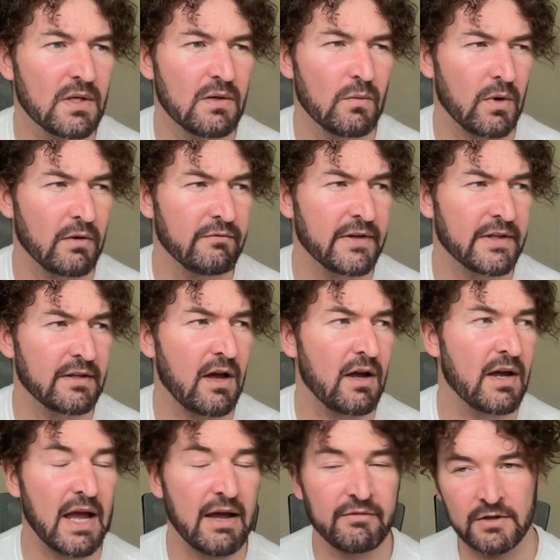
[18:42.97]
One thing that I
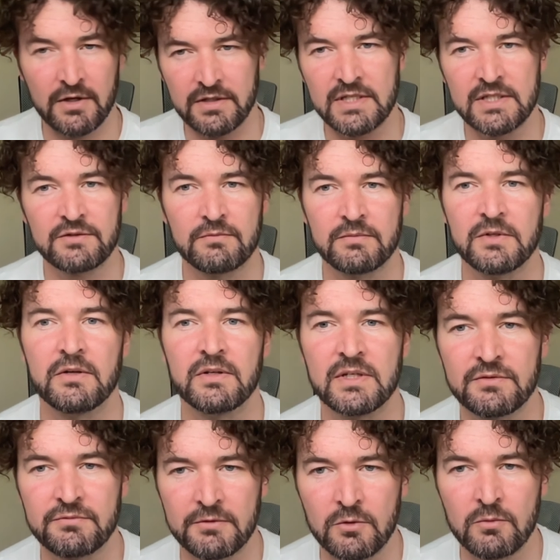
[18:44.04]
have noticed from doing
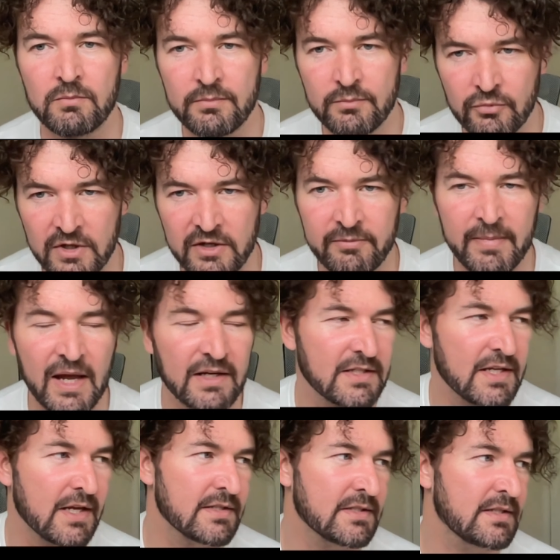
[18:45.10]
this real brief
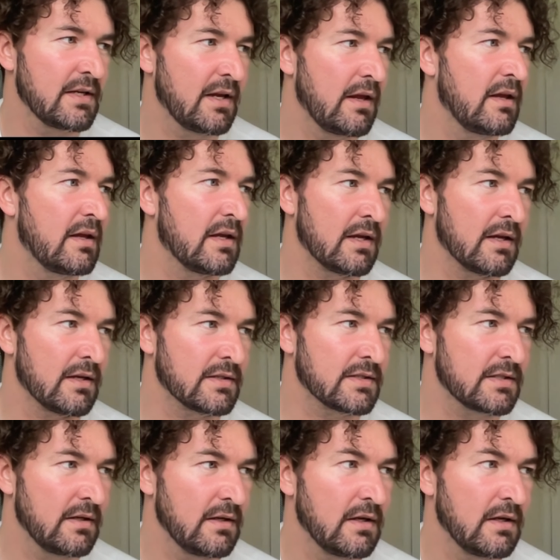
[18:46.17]
backtest is